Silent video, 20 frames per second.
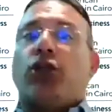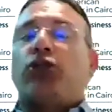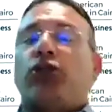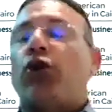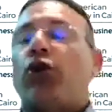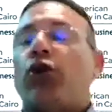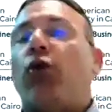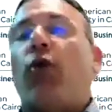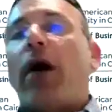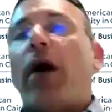
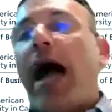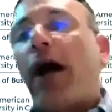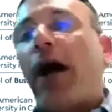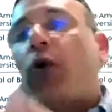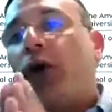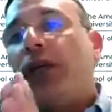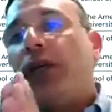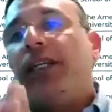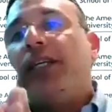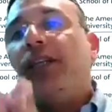So
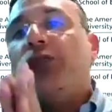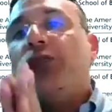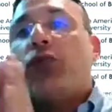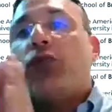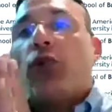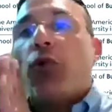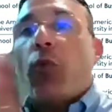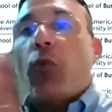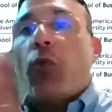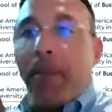according
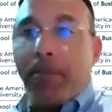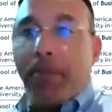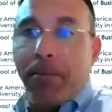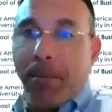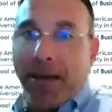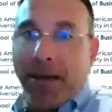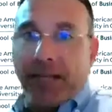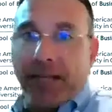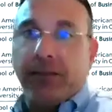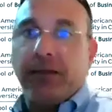to the
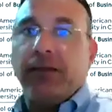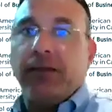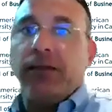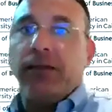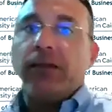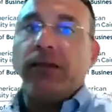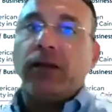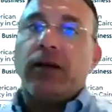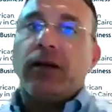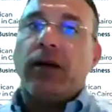
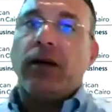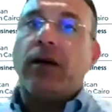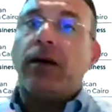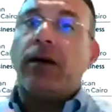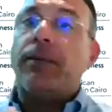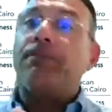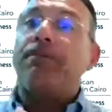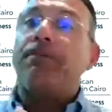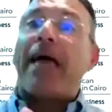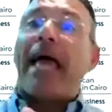WebMed,
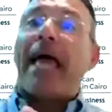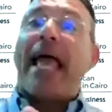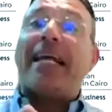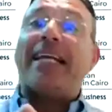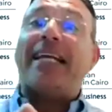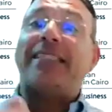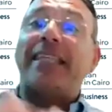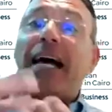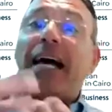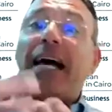
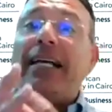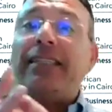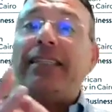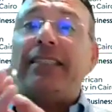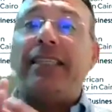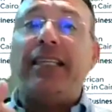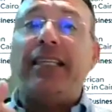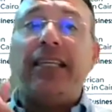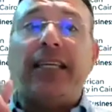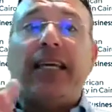
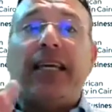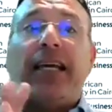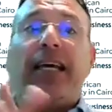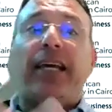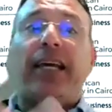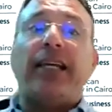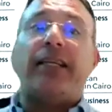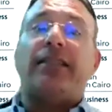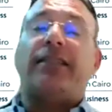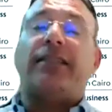anxiety
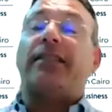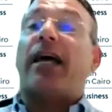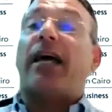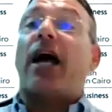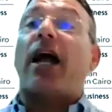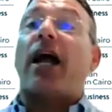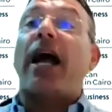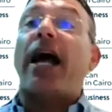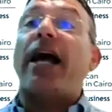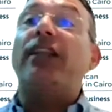is
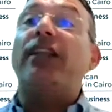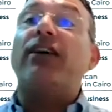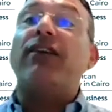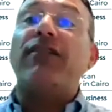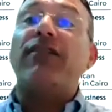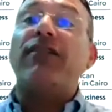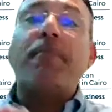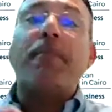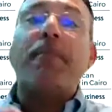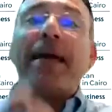a kind
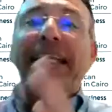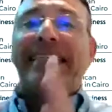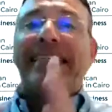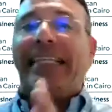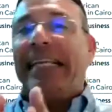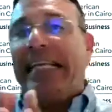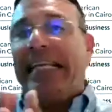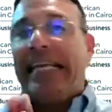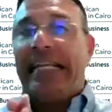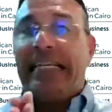of a
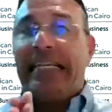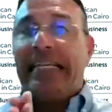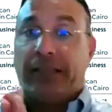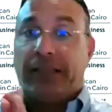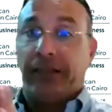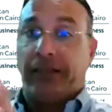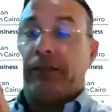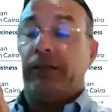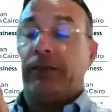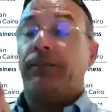mental
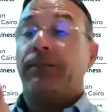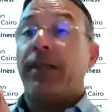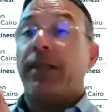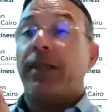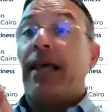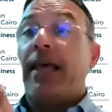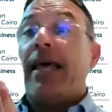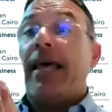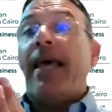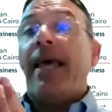illness,
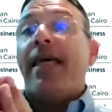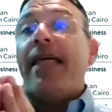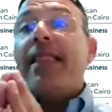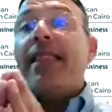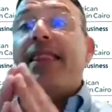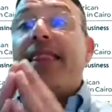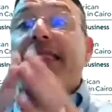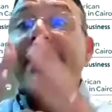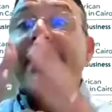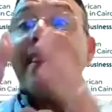
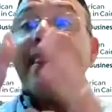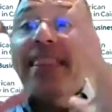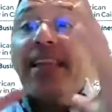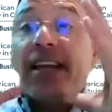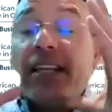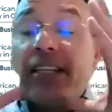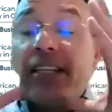the